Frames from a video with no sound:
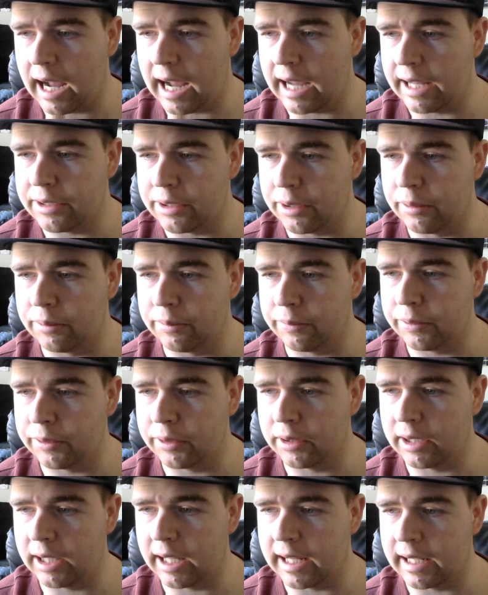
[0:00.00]
I don't
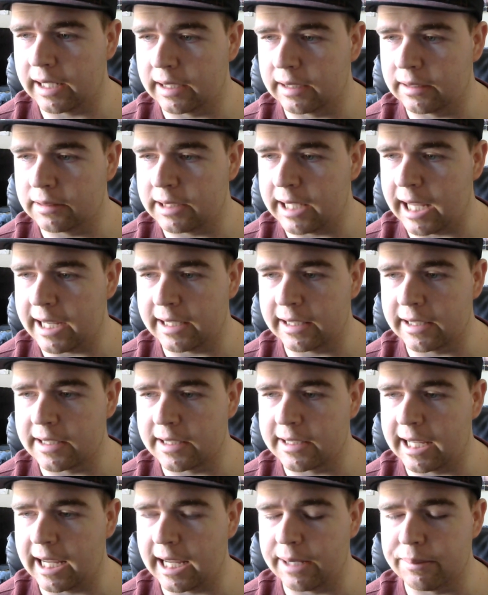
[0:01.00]
feel like taking
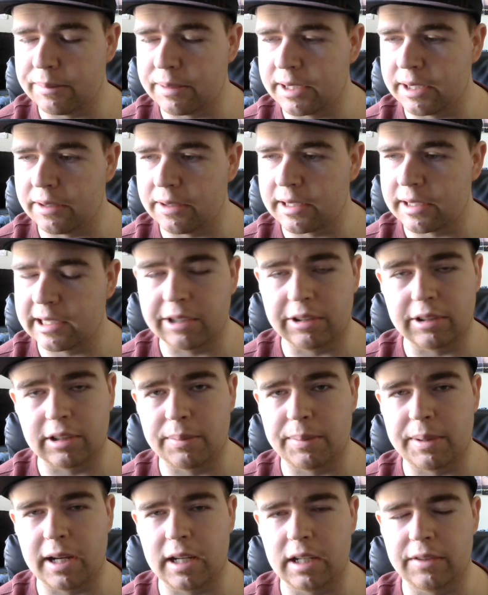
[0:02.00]
this game seriously or
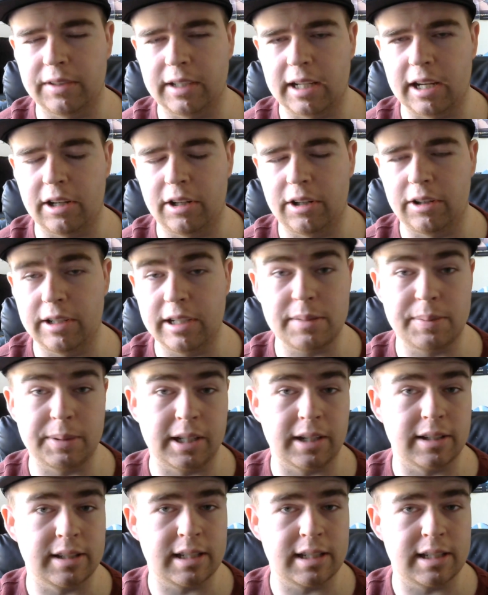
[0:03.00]
competitively at all is because